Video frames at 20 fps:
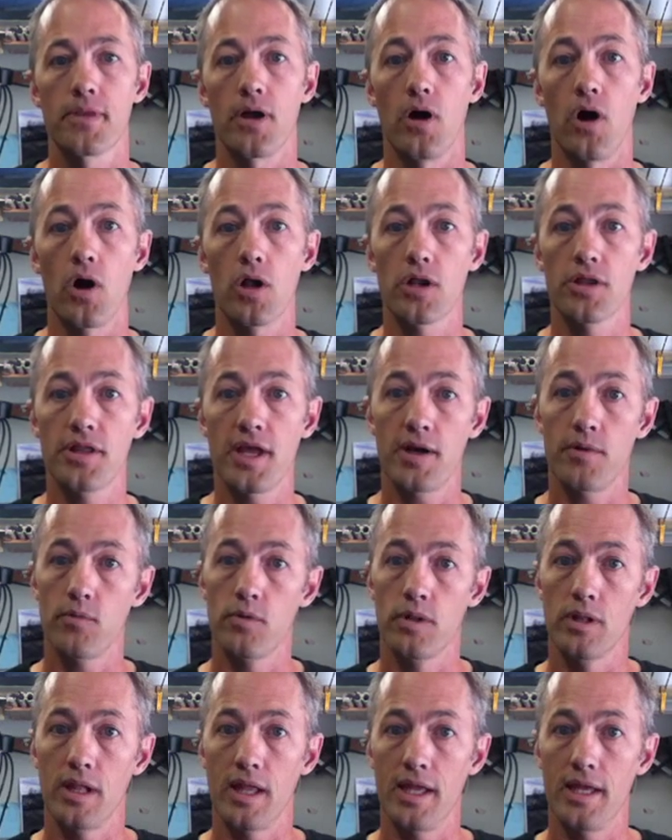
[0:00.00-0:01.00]
all of that
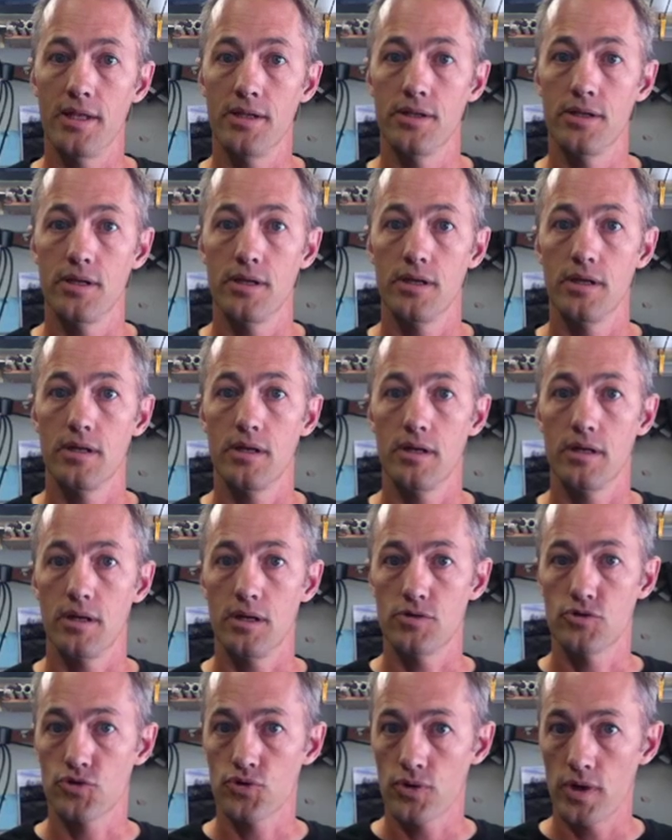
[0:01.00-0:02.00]
will lend
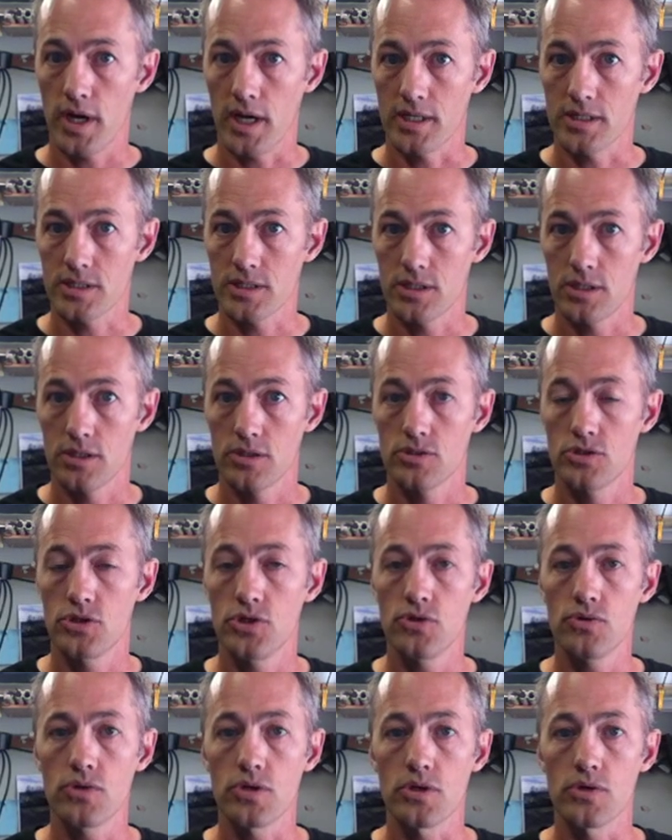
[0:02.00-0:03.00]
trust
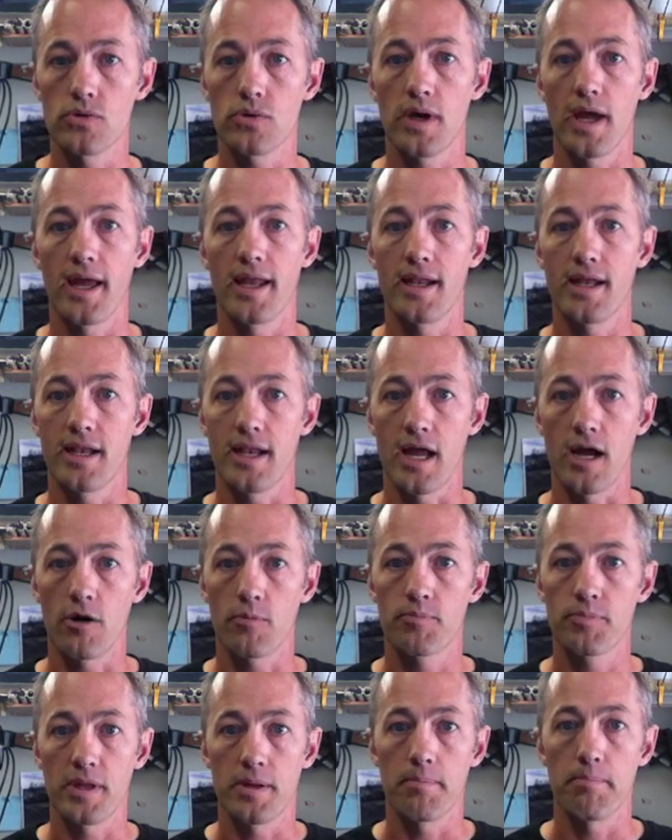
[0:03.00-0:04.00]
to you and then
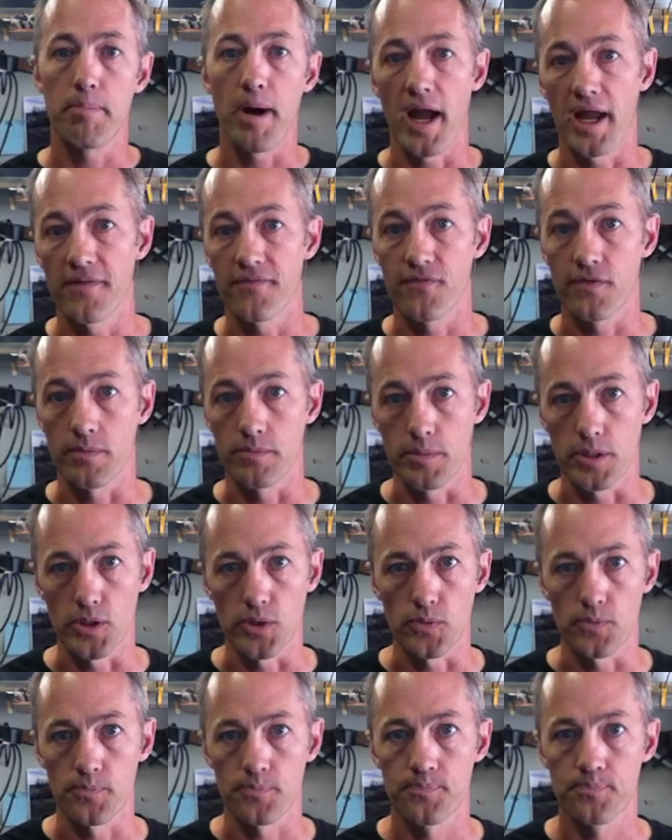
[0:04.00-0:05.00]
help them buy from
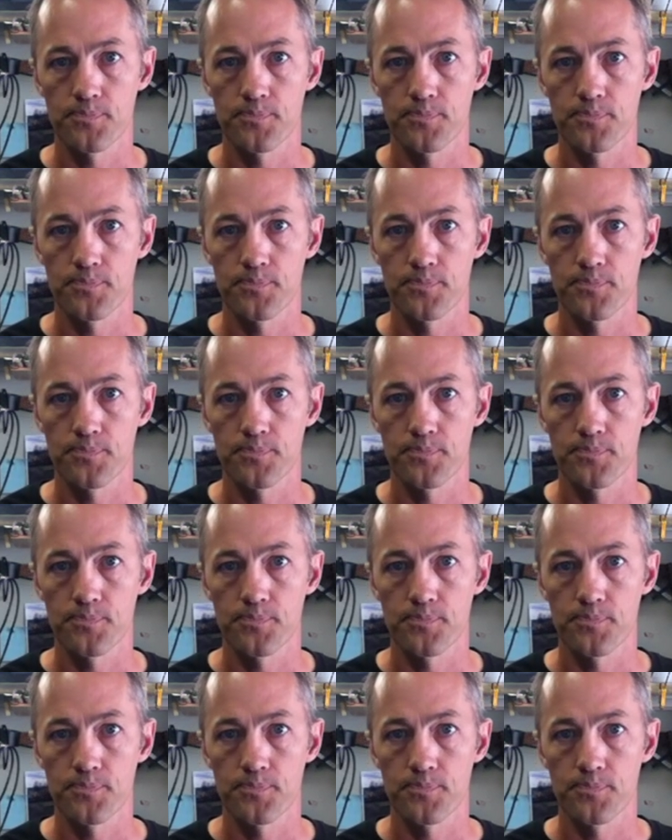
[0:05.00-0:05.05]
you.